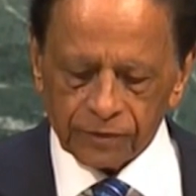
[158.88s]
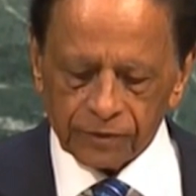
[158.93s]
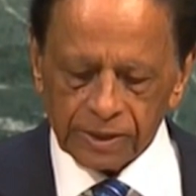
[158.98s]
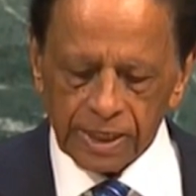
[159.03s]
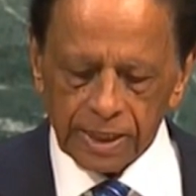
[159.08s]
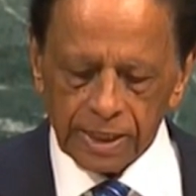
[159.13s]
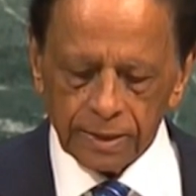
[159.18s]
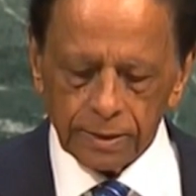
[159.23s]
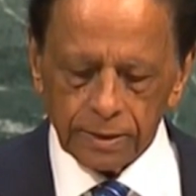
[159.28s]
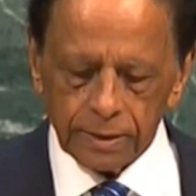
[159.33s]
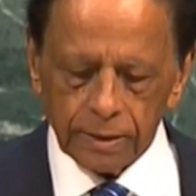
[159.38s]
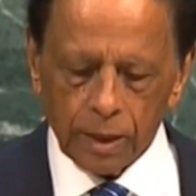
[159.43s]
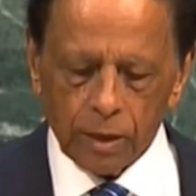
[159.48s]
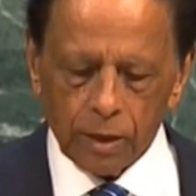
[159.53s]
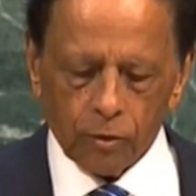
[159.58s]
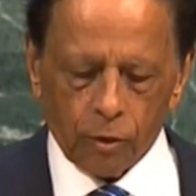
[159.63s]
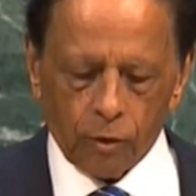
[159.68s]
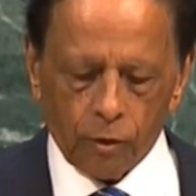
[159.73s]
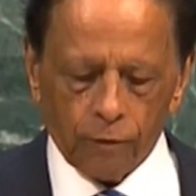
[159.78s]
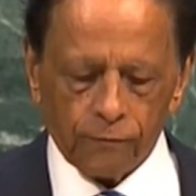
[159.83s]

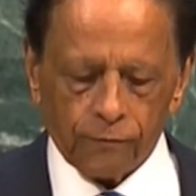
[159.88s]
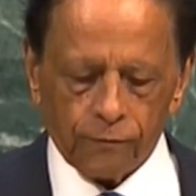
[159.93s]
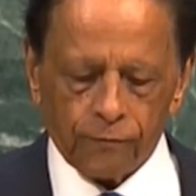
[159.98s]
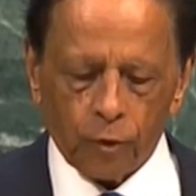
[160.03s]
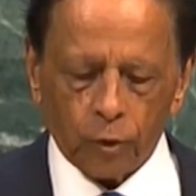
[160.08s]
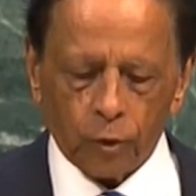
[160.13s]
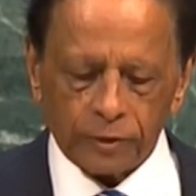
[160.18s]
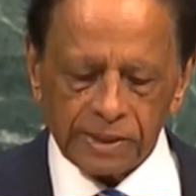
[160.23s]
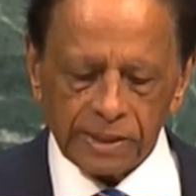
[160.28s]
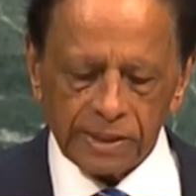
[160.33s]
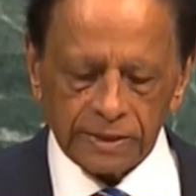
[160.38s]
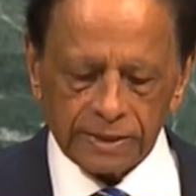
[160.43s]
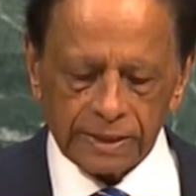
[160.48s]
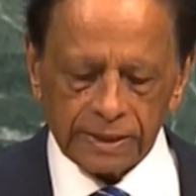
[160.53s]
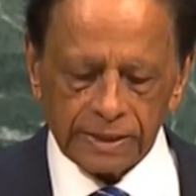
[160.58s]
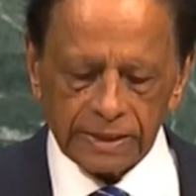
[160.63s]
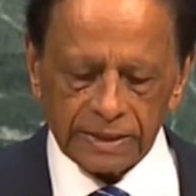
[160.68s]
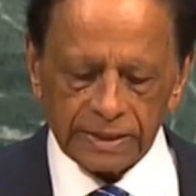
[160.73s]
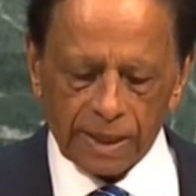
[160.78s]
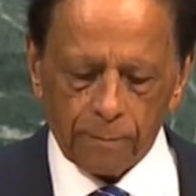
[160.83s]
15 of
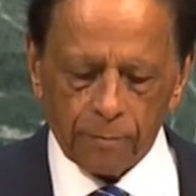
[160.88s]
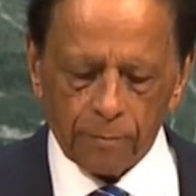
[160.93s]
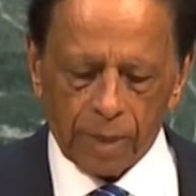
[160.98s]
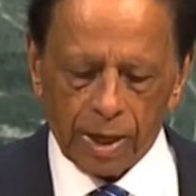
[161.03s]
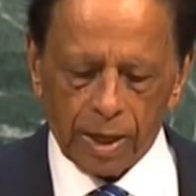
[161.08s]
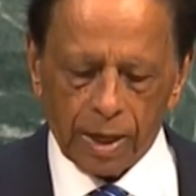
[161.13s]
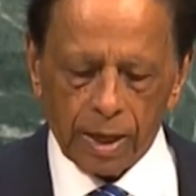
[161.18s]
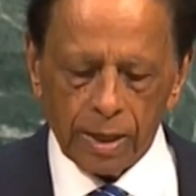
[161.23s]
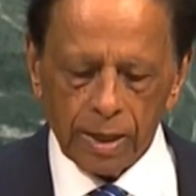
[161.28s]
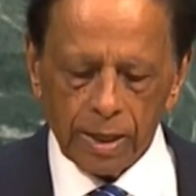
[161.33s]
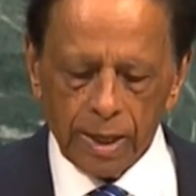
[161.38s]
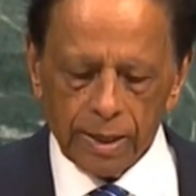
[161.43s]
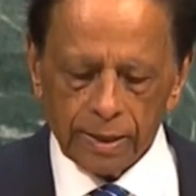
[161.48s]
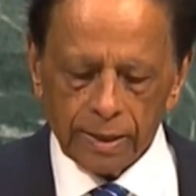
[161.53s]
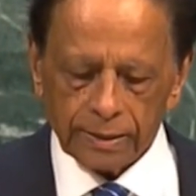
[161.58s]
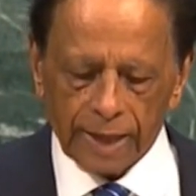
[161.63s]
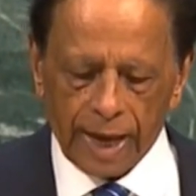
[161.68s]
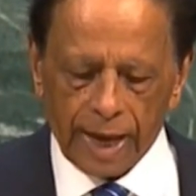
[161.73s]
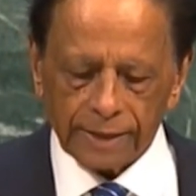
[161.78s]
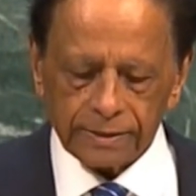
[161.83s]
14th December
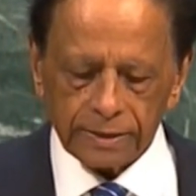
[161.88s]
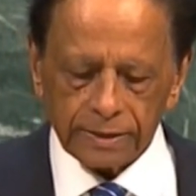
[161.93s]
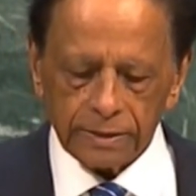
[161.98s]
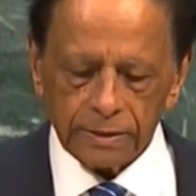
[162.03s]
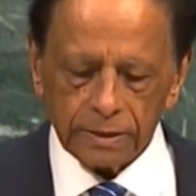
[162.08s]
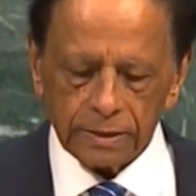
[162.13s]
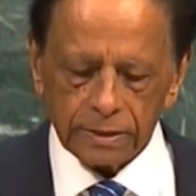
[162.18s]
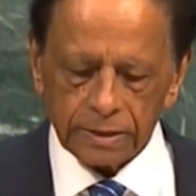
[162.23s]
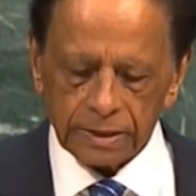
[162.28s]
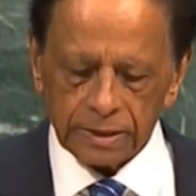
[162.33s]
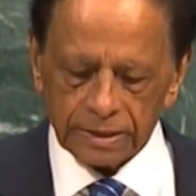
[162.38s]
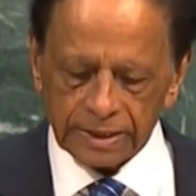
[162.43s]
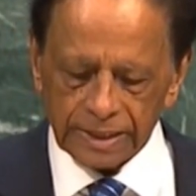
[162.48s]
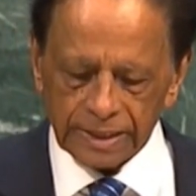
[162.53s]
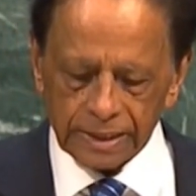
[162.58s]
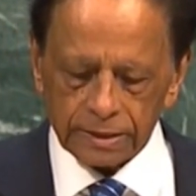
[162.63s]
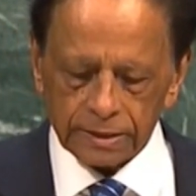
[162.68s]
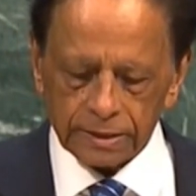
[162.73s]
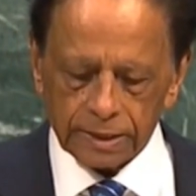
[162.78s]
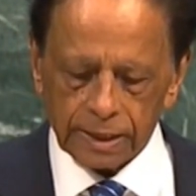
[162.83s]

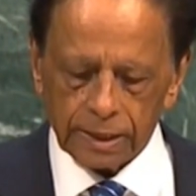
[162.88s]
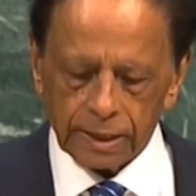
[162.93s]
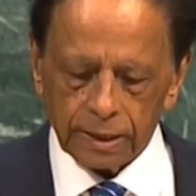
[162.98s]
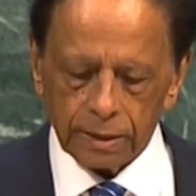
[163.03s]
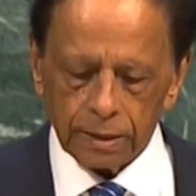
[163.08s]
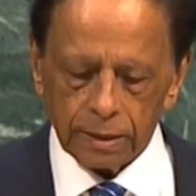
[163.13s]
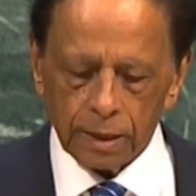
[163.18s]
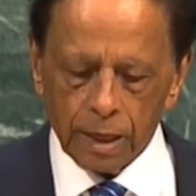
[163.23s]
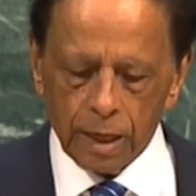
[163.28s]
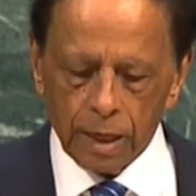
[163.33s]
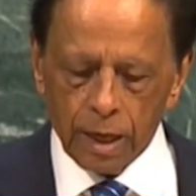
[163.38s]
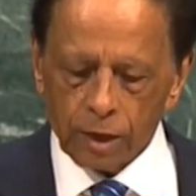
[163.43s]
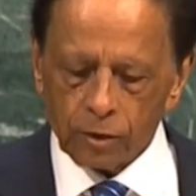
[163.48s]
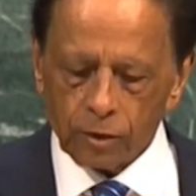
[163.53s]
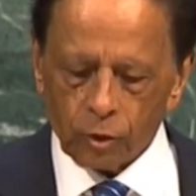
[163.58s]
1960,